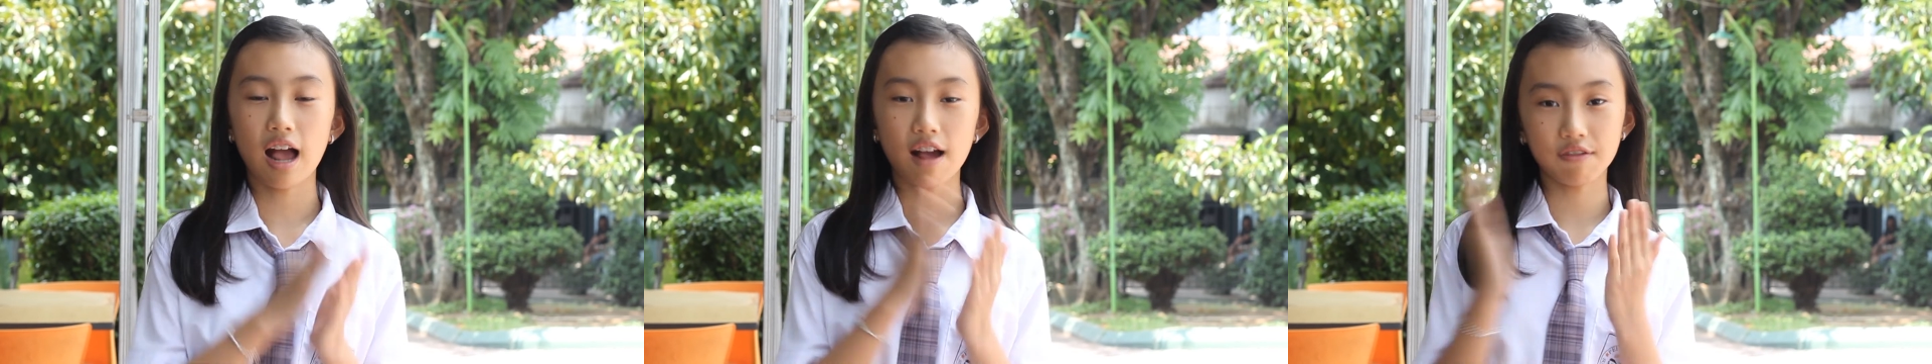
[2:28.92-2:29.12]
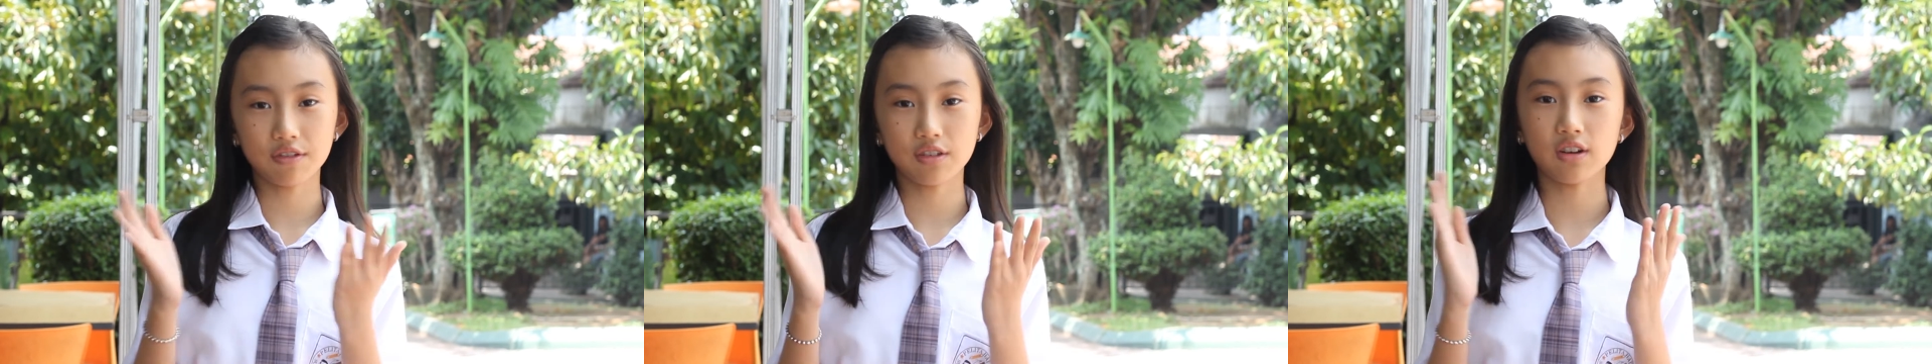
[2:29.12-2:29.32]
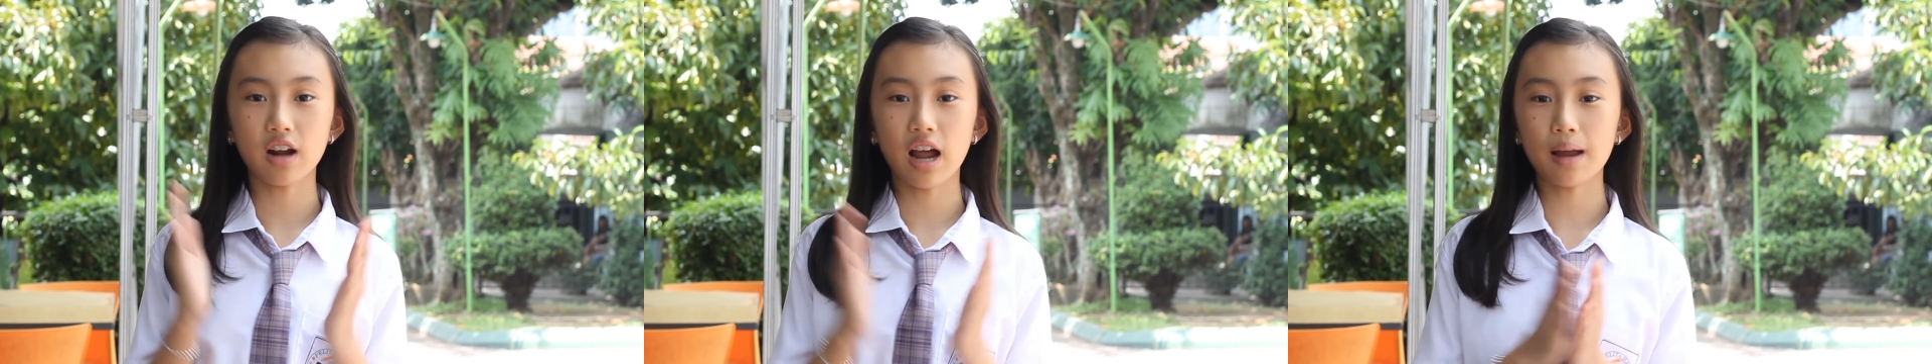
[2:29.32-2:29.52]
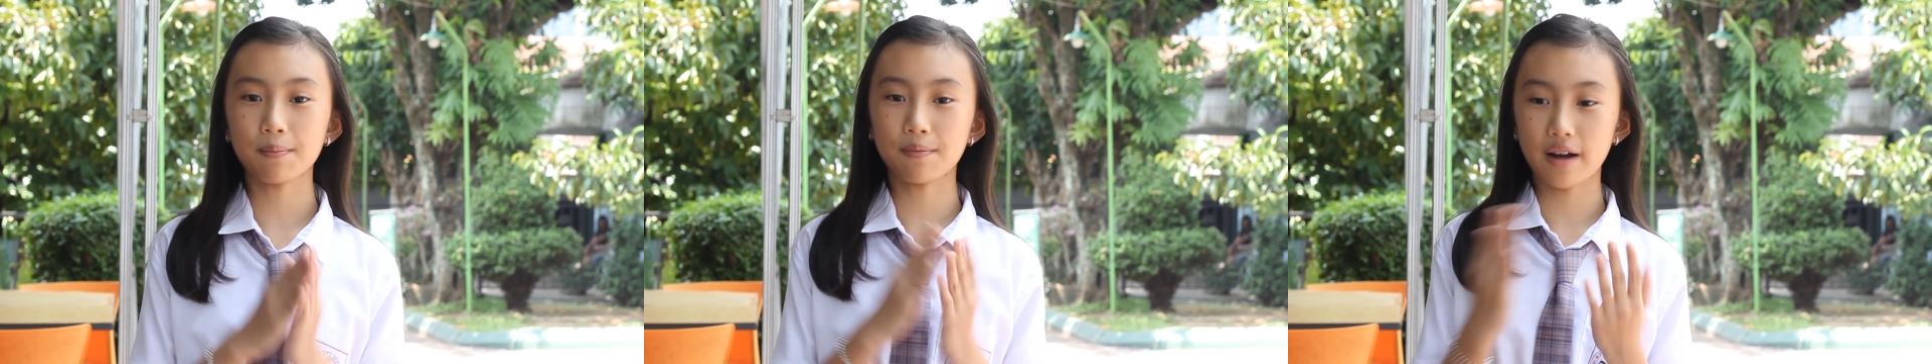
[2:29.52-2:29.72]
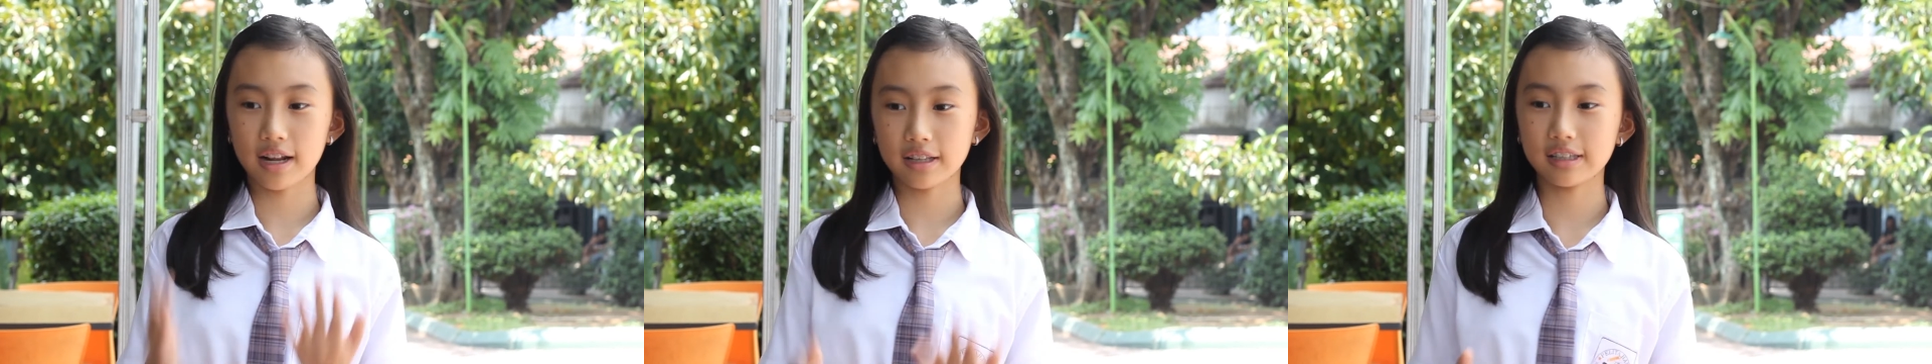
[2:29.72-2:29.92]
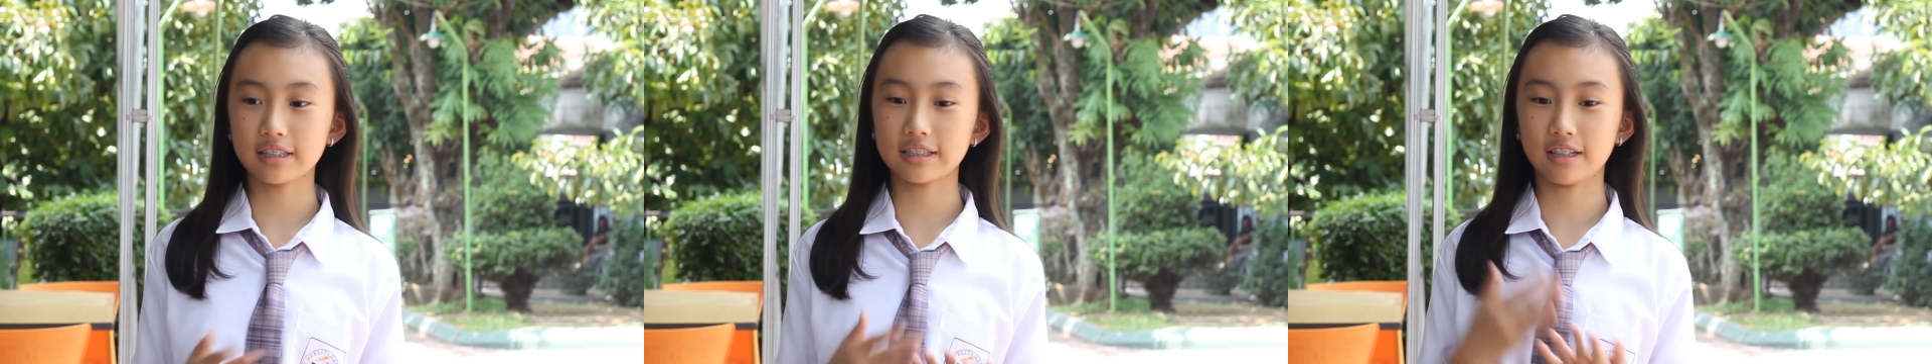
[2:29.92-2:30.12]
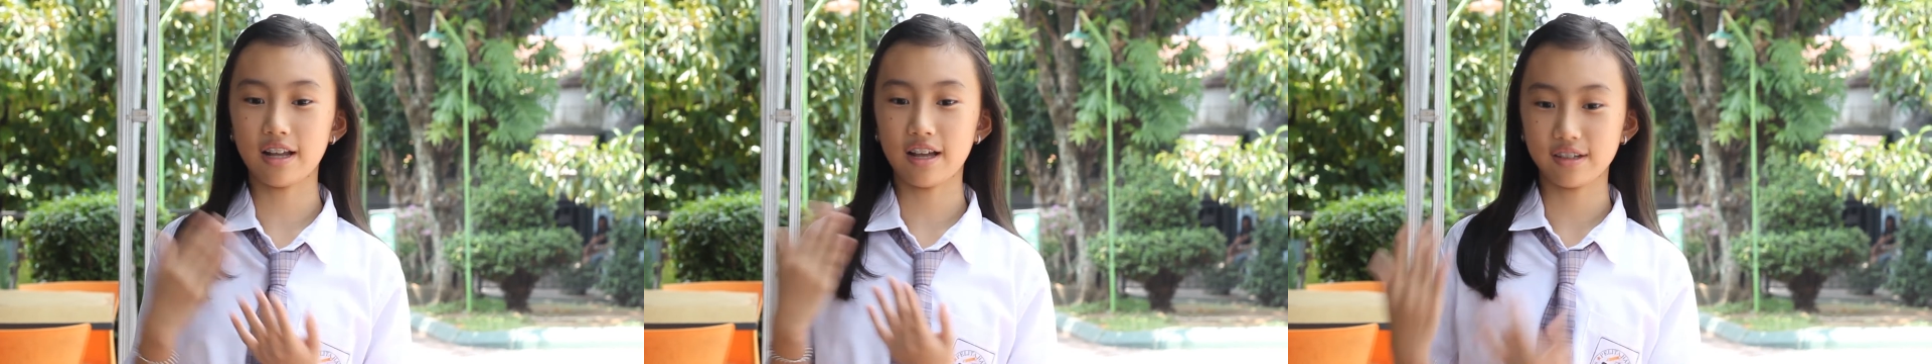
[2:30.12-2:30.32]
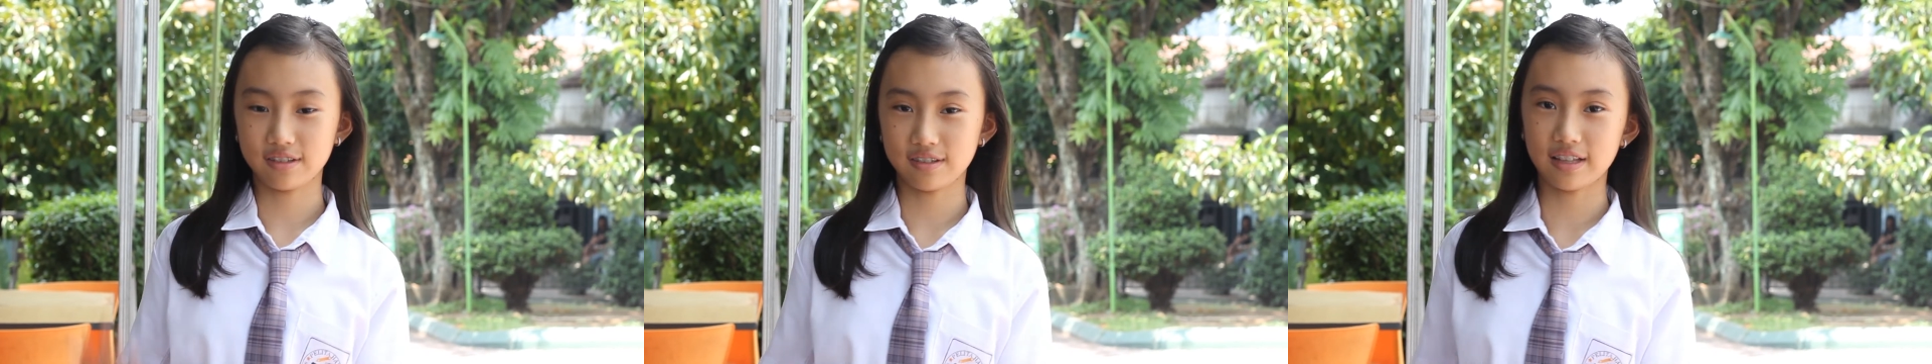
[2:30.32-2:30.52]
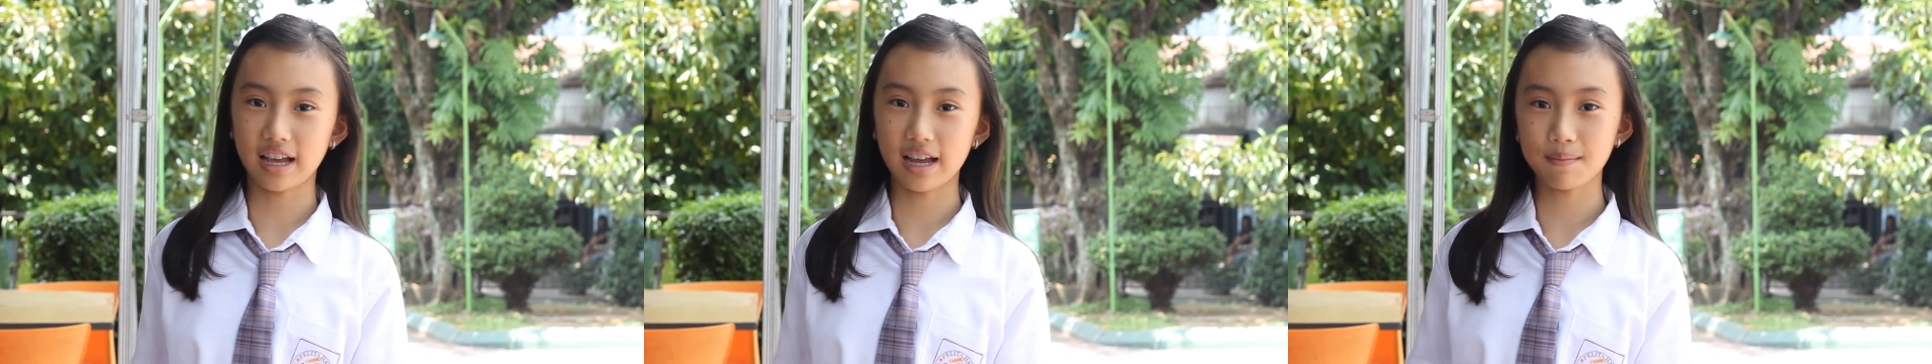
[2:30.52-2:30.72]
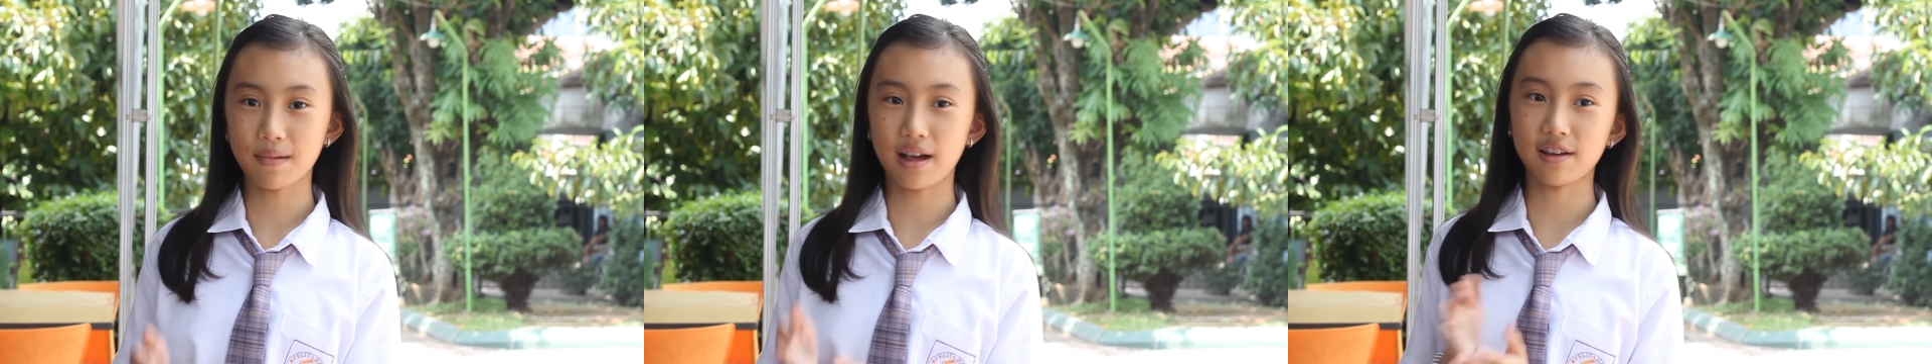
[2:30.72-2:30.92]
after I practiced a lot of
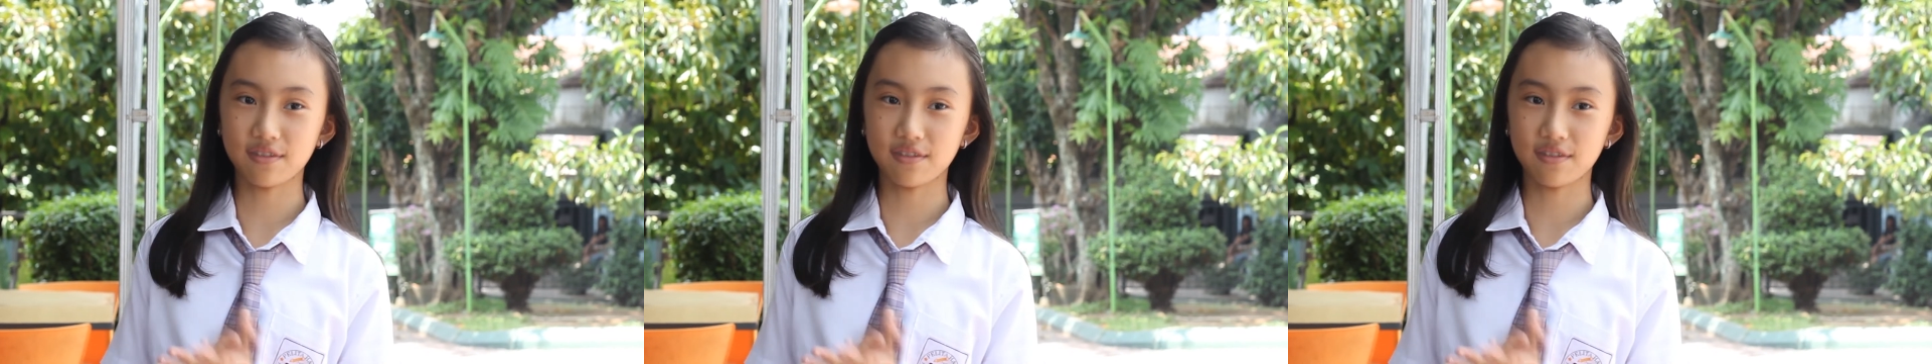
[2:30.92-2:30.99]
time,